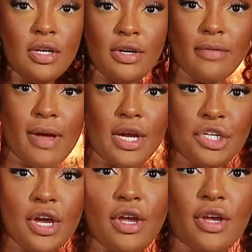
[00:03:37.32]
to dim my
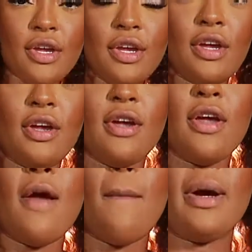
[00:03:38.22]
shine.
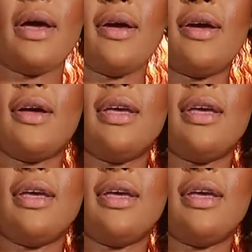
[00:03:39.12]
But uh,